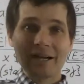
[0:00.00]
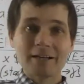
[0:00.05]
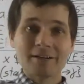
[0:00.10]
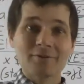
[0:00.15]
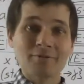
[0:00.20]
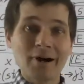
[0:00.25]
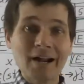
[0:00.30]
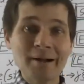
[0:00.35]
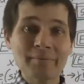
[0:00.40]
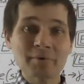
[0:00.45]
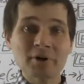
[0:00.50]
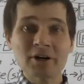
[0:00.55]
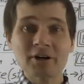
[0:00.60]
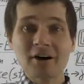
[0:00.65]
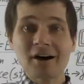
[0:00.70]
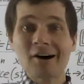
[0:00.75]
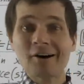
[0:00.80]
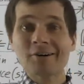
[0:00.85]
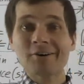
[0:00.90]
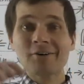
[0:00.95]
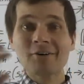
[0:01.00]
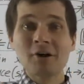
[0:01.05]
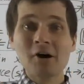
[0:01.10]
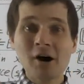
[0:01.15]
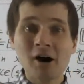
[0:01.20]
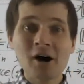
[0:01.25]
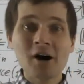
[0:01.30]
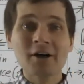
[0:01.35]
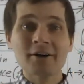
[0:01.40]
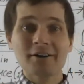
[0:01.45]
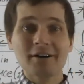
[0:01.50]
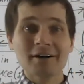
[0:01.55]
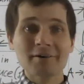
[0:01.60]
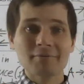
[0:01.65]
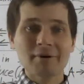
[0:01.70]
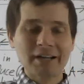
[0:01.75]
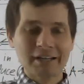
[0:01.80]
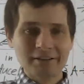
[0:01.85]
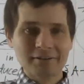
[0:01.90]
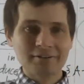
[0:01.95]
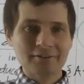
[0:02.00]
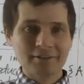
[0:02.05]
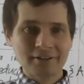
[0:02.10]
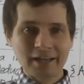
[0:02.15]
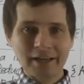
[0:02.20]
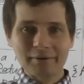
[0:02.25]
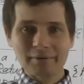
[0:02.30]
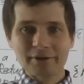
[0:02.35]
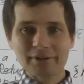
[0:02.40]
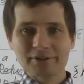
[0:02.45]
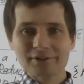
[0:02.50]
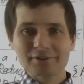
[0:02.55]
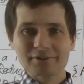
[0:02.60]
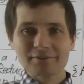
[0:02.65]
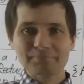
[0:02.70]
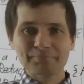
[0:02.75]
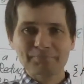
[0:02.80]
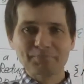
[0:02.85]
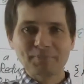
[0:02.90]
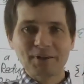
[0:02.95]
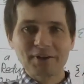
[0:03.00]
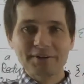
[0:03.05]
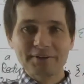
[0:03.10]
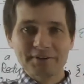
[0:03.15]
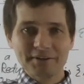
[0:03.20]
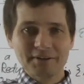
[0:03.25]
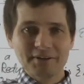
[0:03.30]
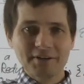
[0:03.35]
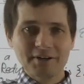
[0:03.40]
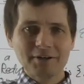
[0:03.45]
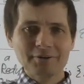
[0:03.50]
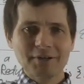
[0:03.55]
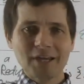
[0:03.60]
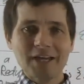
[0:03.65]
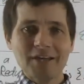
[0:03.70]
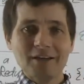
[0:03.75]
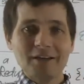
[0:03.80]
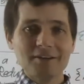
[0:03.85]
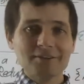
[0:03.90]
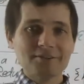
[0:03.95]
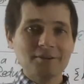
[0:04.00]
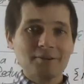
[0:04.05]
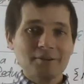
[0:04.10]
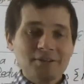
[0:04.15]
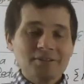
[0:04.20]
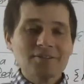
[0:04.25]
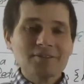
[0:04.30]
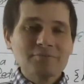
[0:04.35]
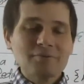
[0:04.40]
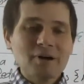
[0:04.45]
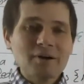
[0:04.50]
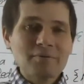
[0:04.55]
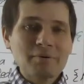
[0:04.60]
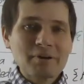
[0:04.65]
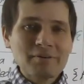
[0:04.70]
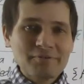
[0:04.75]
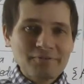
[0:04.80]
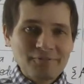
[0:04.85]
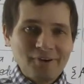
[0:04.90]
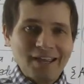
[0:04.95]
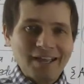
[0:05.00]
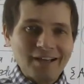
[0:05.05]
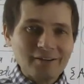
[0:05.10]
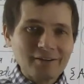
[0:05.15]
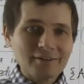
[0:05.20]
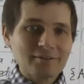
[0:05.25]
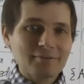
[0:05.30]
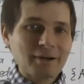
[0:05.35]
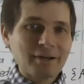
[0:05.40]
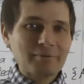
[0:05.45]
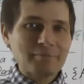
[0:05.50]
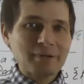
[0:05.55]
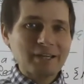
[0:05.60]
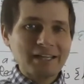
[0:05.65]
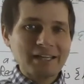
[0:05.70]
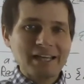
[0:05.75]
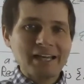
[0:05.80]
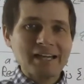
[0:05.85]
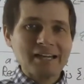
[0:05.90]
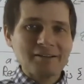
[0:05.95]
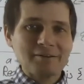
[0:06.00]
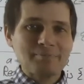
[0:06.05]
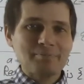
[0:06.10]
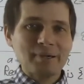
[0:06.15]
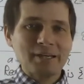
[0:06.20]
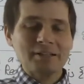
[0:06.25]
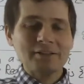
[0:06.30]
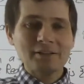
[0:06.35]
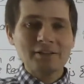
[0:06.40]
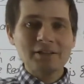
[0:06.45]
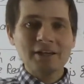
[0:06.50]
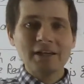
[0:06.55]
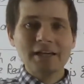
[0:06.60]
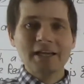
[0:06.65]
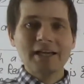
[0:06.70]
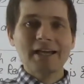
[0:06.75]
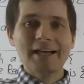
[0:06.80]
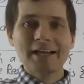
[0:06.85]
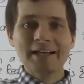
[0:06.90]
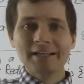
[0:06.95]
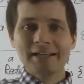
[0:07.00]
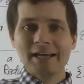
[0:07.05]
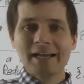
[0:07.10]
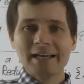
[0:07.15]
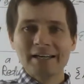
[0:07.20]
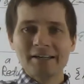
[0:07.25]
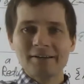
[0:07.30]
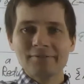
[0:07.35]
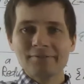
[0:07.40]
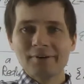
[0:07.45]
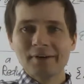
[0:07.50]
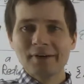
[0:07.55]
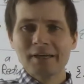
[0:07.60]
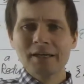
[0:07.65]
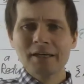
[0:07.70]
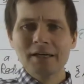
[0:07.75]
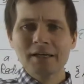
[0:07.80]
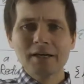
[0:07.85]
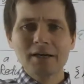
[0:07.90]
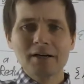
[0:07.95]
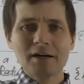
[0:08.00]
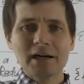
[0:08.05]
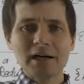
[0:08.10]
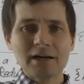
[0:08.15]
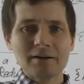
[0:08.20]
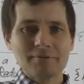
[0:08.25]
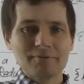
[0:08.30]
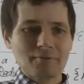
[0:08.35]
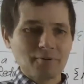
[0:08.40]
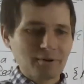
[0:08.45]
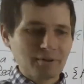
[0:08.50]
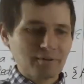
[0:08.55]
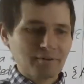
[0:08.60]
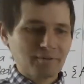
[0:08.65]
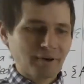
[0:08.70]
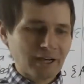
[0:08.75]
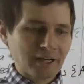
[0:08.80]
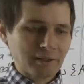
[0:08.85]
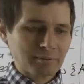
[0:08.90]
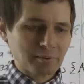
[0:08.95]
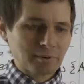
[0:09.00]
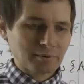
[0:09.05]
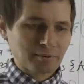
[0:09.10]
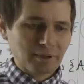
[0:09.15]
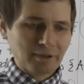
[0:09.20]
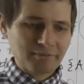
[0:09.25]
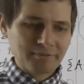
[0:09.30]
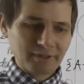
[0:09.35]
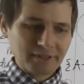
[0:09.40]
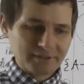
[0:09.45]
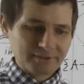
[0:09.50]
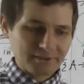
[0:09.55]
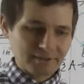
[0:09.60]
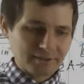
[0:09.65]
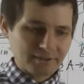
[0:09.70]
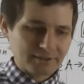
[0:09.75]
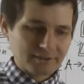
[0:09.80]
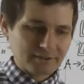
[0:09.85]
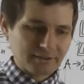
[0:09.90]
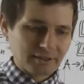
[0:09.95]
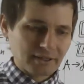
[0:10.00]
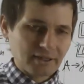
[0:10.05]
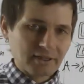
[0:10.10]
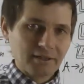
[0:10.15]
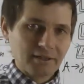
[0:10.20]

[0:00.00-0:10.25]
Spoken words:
grammar are not a regular language. Okay, so this is where we failed, right? We can't build an NFA for the viable prefixes.